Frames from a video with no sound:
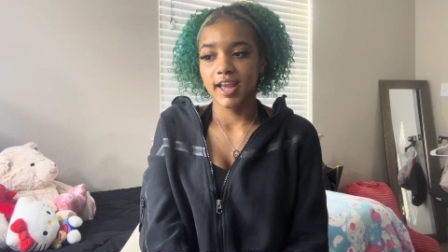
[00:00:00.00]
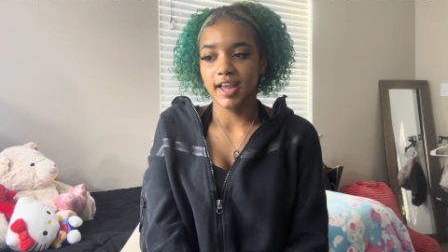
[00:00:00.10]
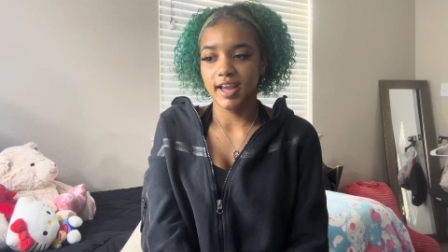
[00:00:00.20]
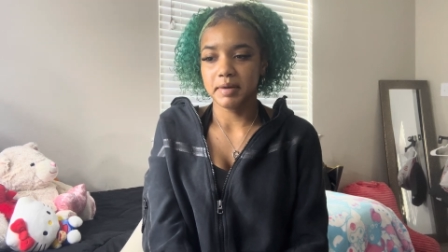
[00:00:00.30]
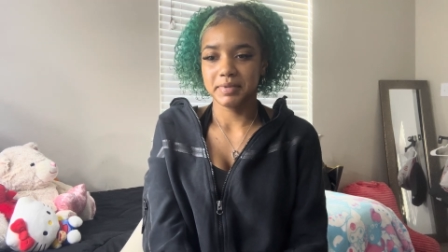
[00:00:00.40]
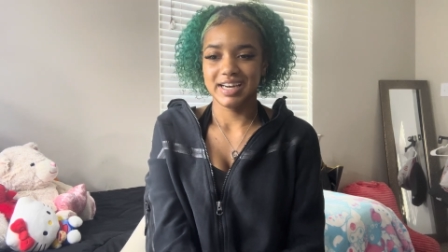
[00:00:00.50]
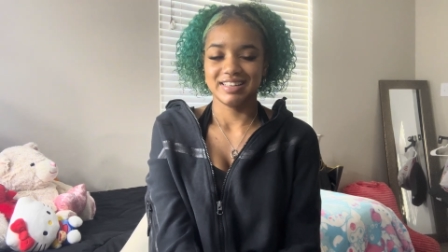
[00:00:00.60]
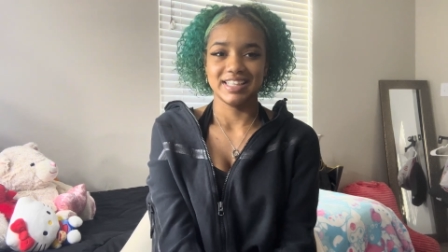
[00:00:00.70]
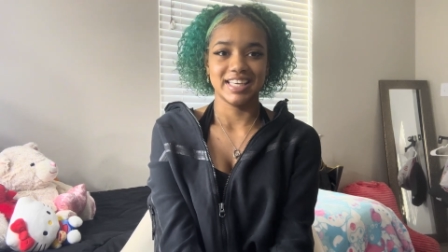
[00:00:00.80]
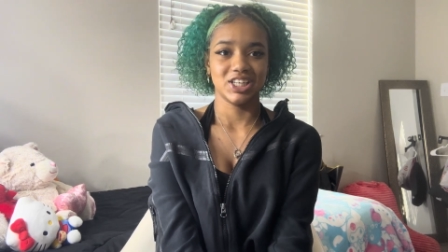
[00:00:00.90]
and I'm gonna
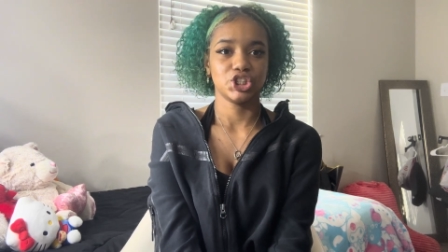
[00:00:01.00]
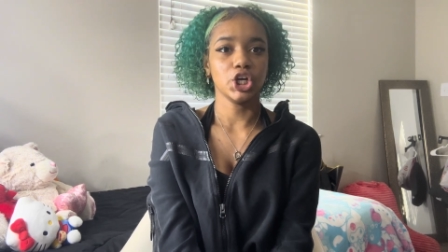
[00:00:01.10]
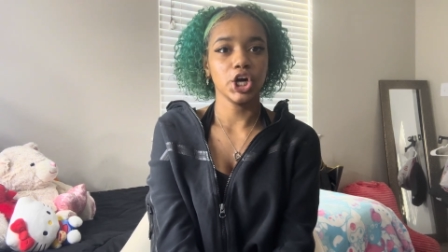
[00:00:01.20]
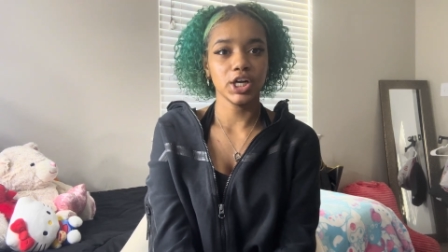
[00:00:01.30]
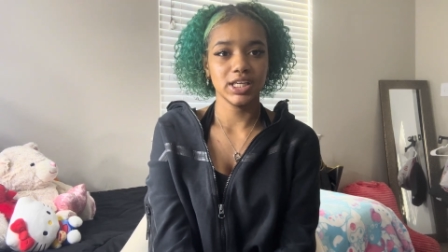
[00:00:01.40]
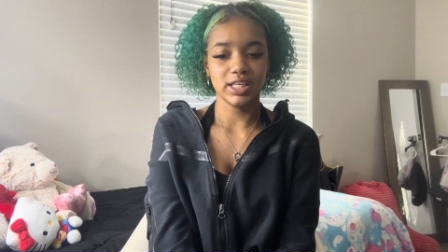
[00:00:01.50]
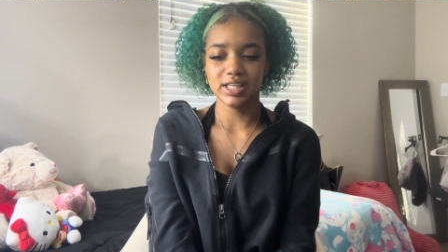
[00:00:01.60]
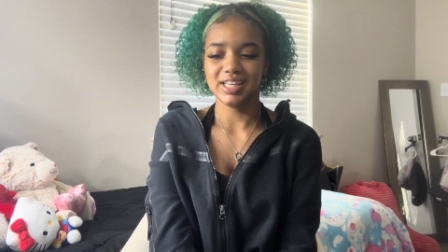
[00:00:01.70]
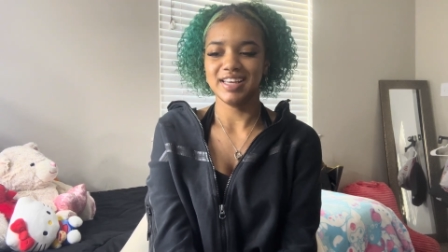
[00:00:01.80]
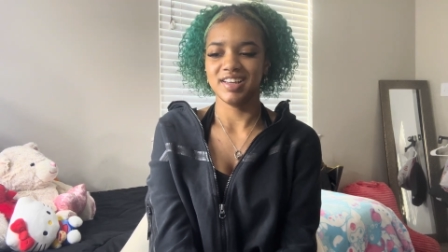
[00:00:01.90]
have to get an
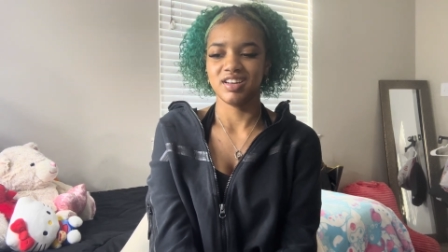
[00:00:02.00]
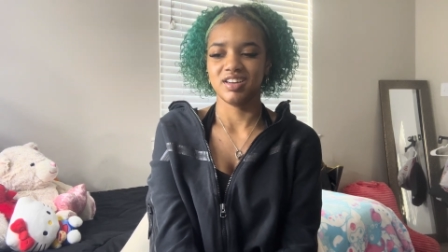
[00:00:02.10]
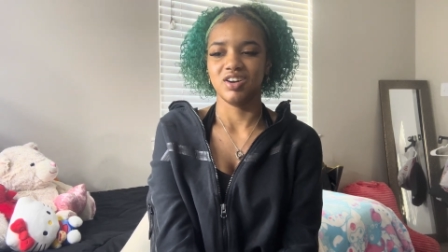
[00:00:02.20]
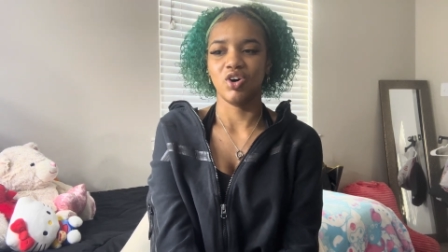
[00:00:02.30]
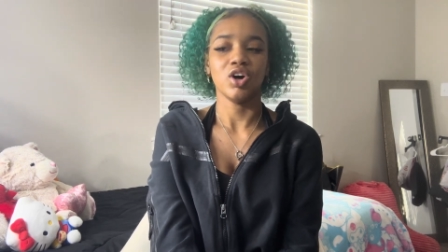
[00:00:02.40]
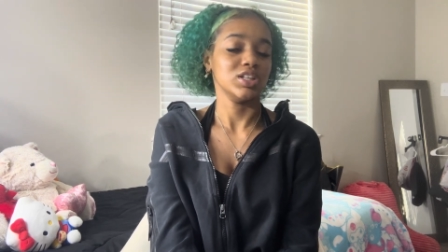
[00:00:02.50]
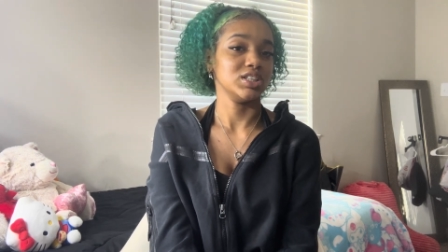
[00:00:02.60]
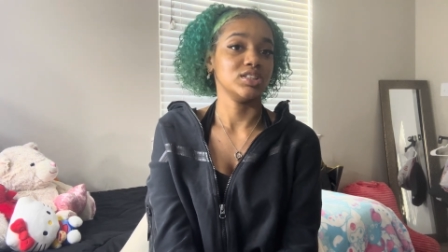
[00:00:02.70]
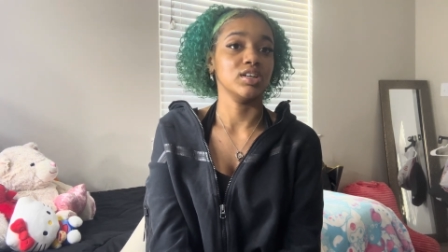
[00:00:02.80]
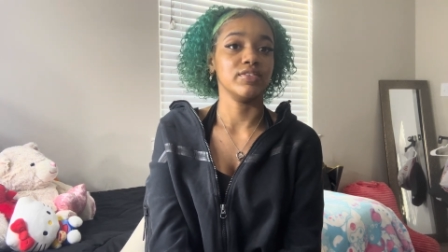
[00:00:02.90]
attorney and all
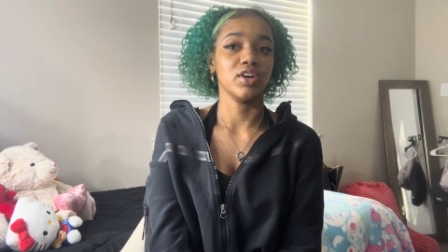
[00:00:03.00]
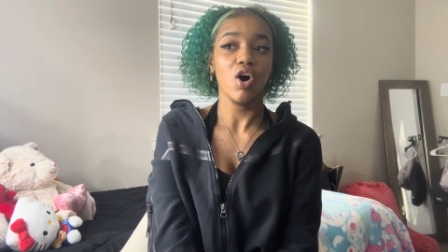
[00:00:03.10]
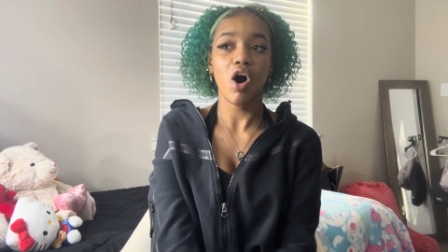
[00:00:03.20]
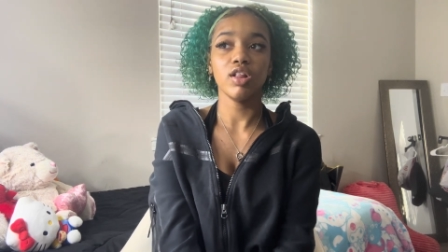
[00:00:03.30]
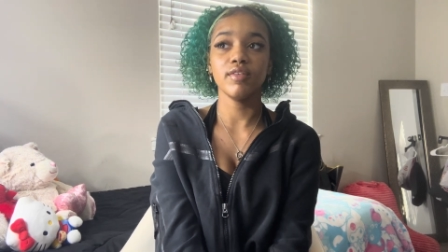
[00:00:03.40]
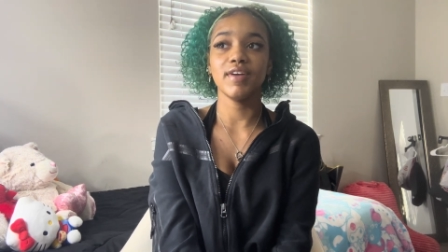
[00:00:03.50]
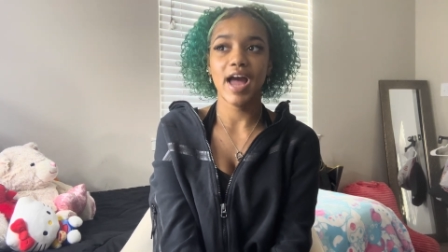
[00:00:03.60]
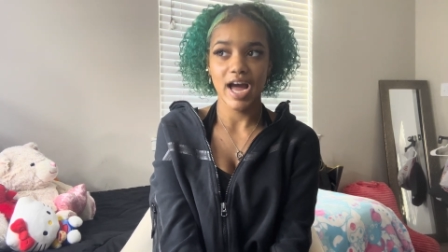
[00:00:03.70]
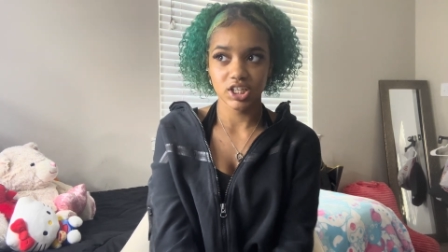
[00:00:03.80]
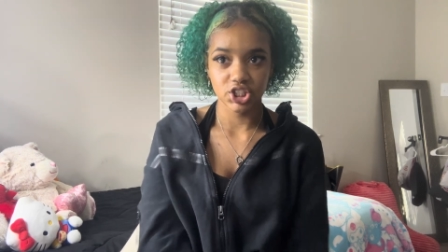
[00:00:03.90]
this stuff, and all of it
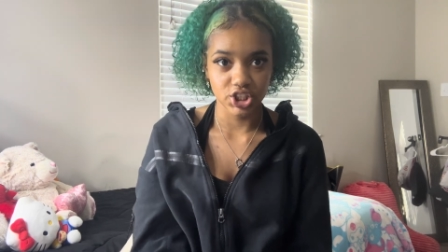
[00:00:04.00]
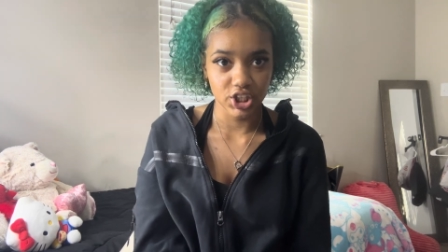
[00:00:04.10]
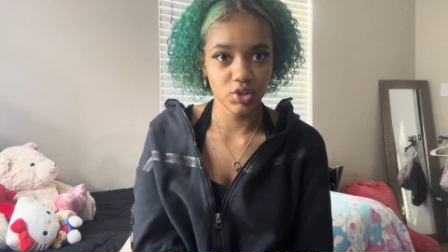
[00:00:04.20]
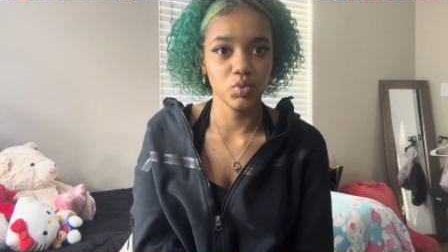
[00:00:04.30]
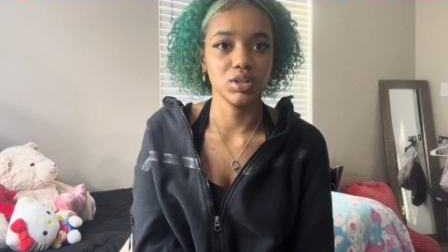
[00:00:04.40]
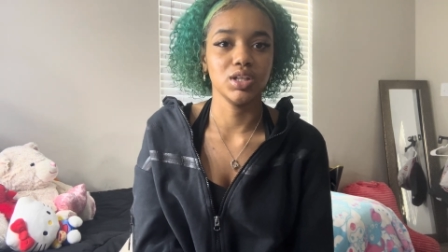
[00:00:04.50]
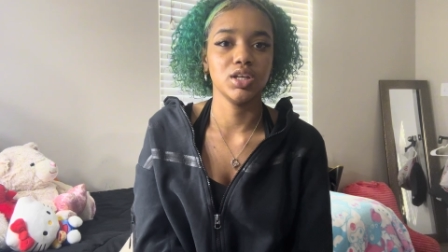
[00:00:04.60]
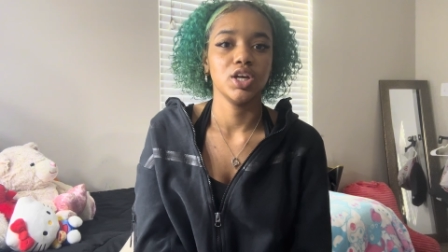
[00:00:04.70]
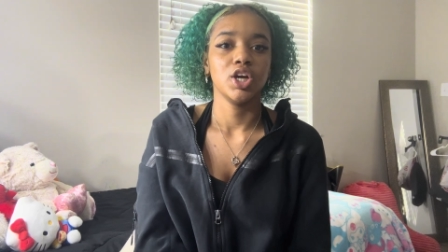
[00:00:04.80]
has genuinely